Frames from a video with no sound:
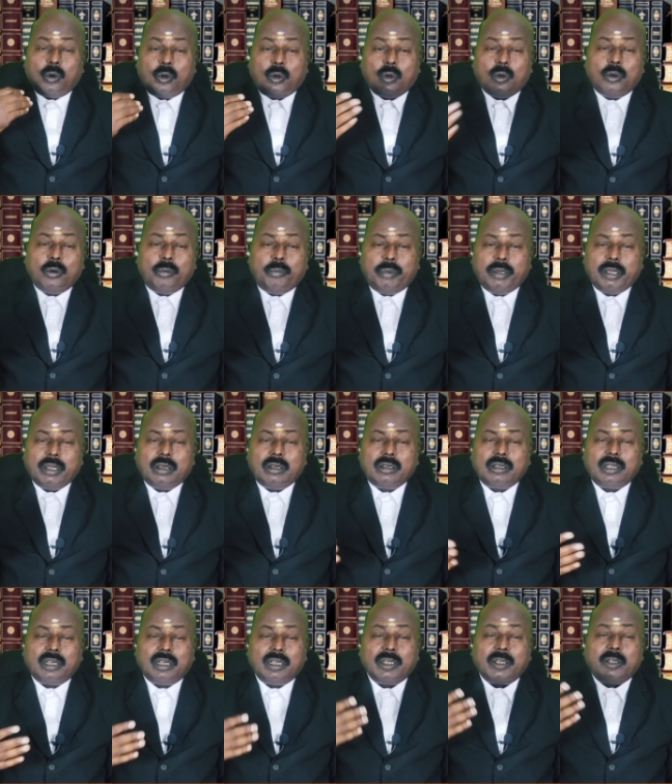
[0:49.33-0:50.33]
go
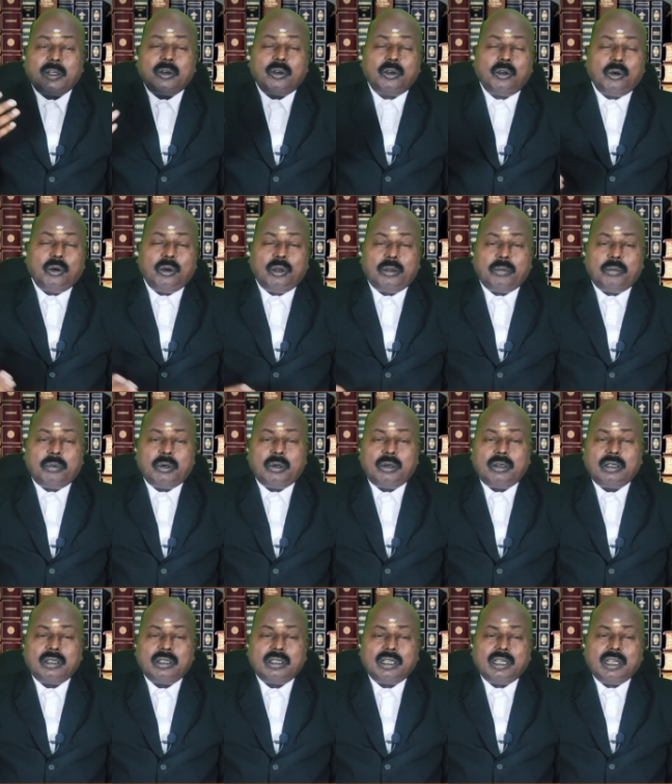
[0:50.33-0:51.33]
beyond uncontrollable,
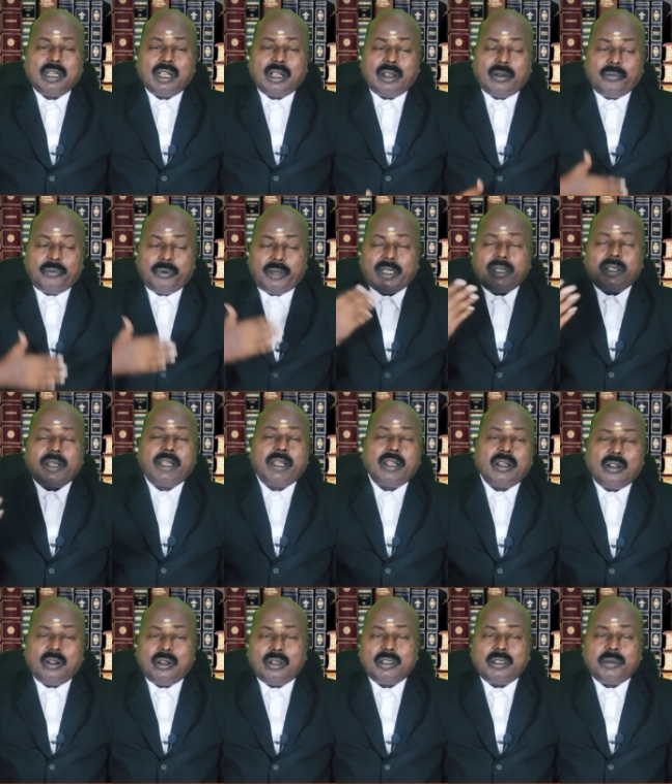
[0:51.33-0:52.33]
affecting
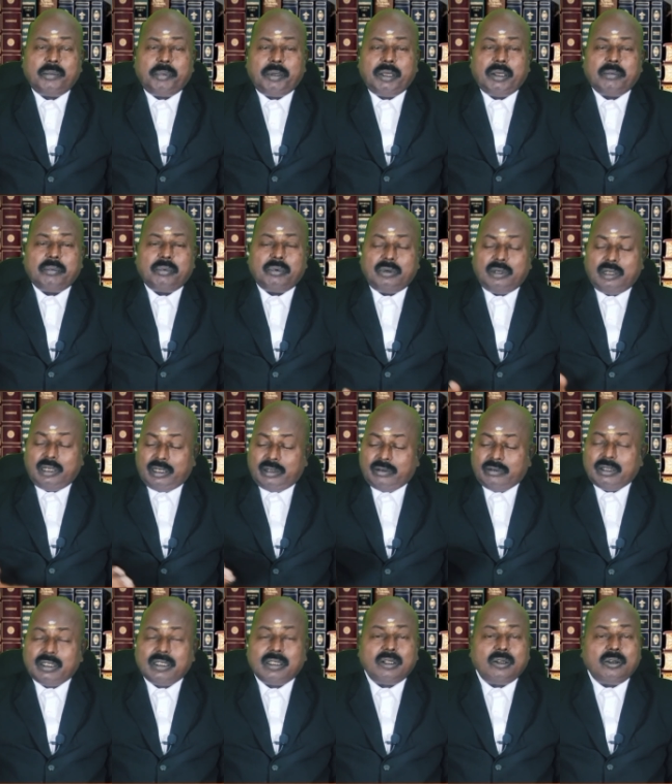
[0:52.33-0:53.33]
all the people,
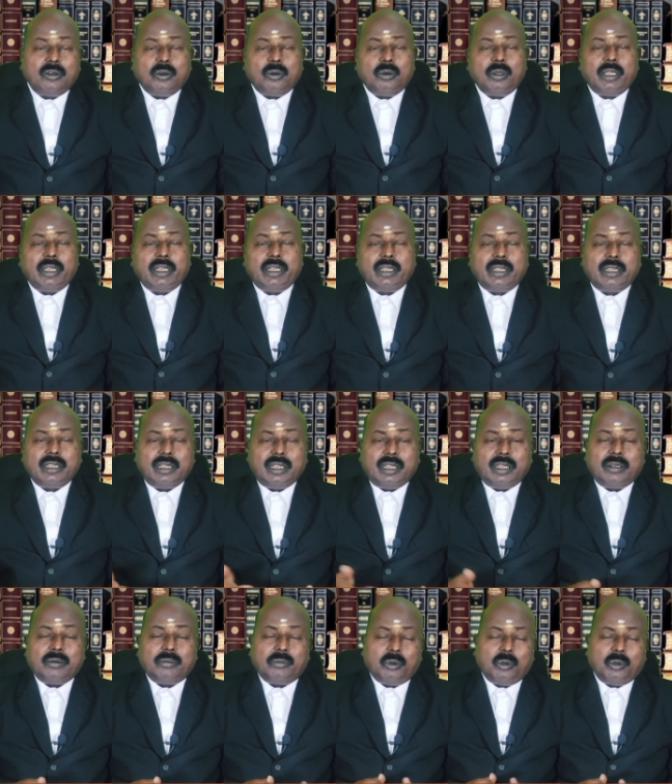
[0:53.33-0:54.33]
even the colleague
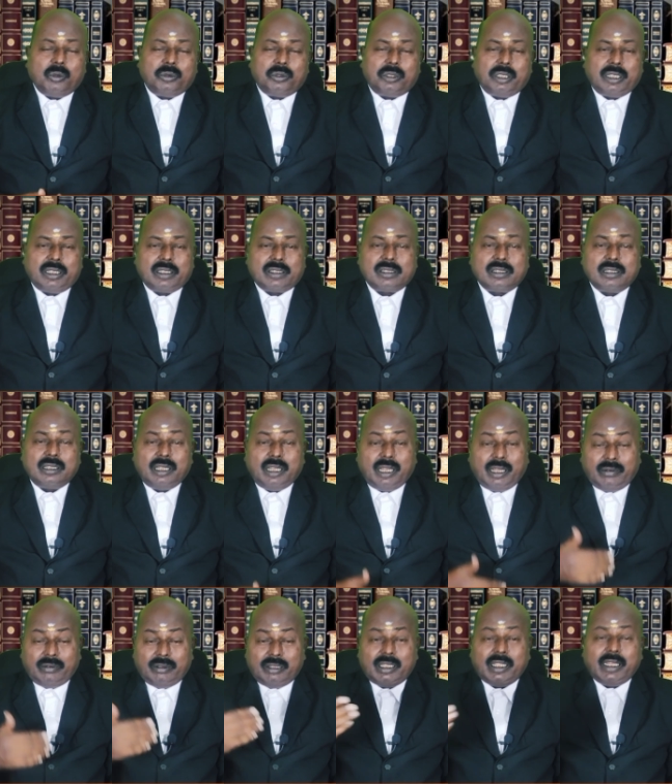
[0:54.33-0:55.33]
and more things,
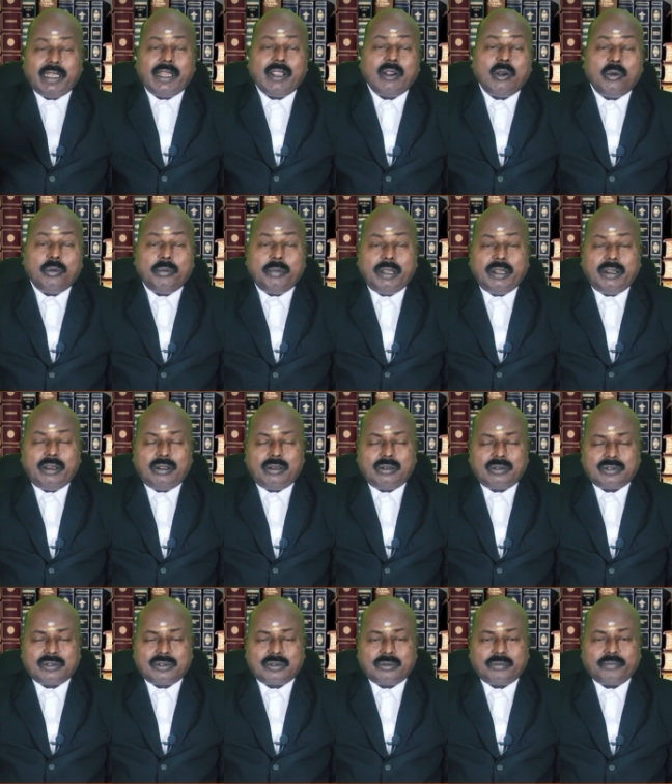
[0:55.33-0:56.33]
even the government
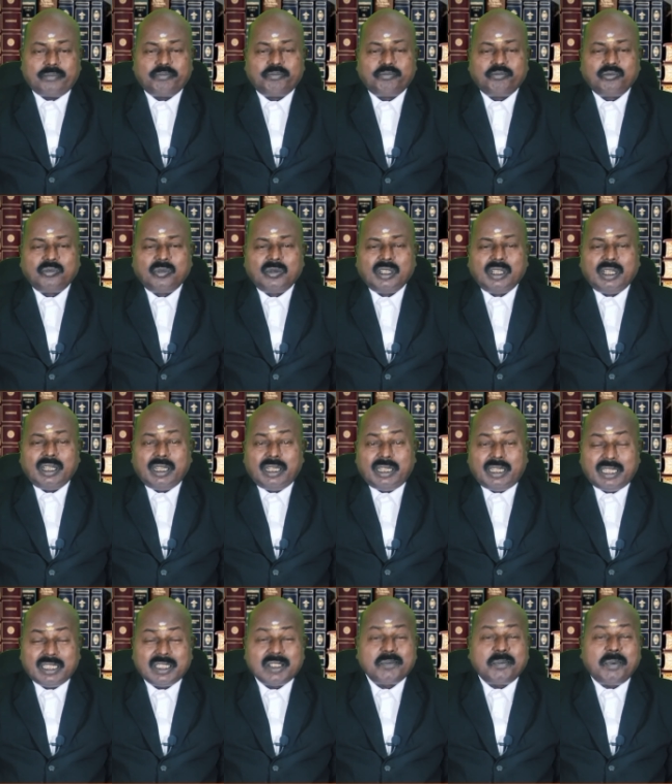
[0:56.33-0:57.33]
also.
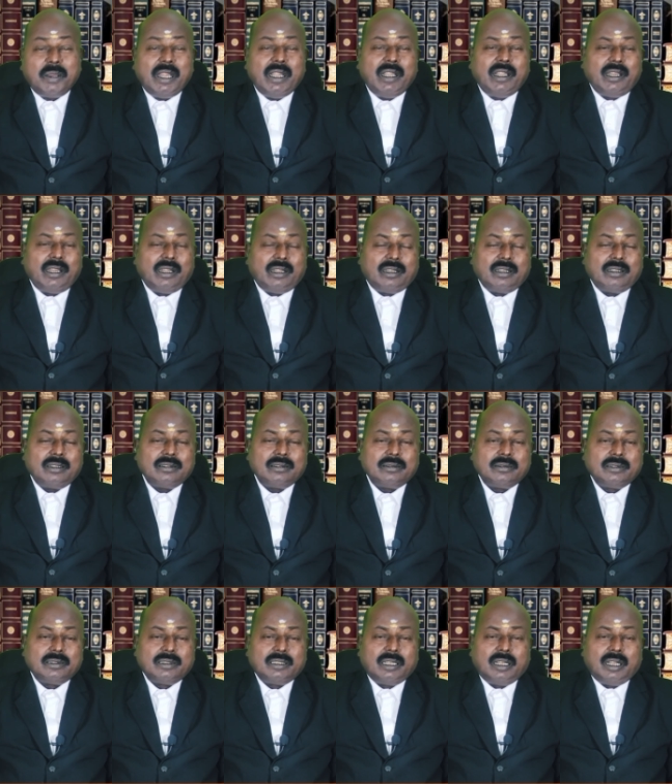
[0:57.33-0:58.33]
Despite it,
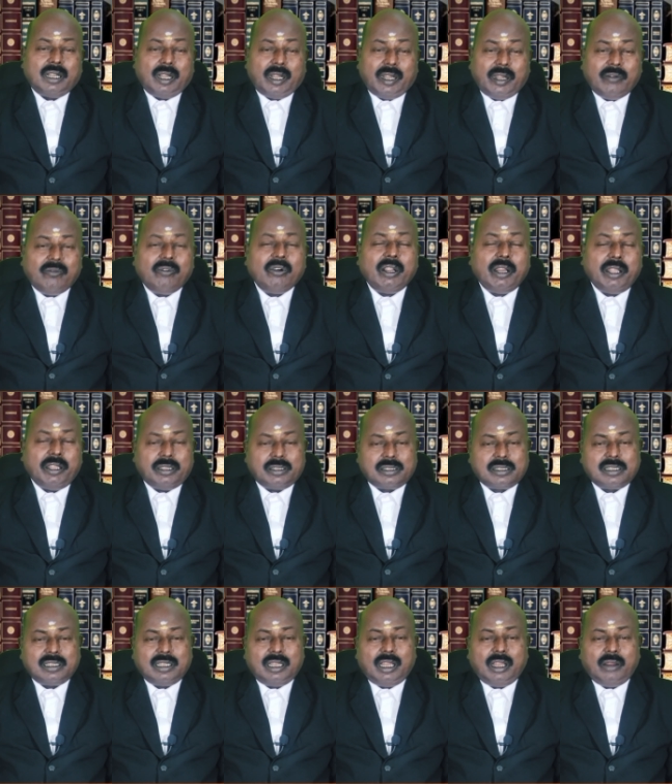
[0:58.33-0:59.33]
nowadays,
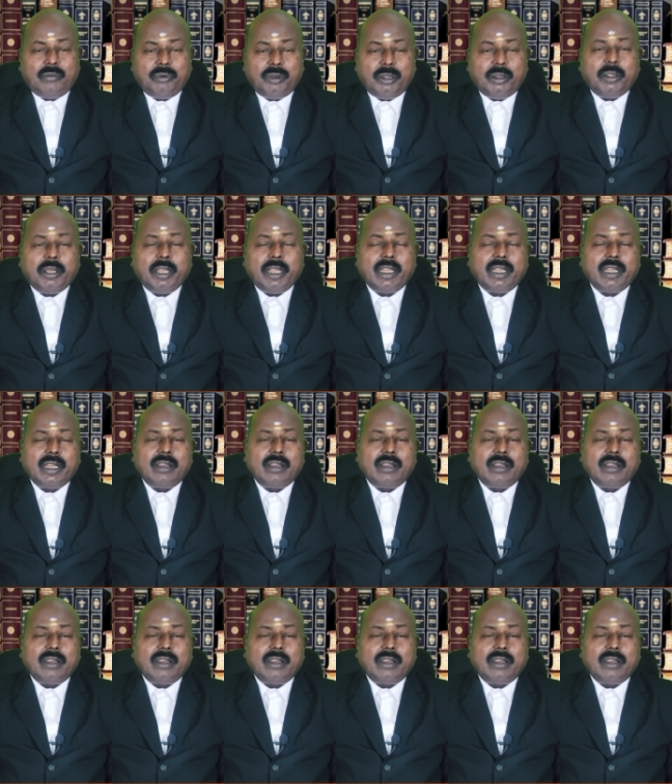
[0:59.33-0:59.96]
if you take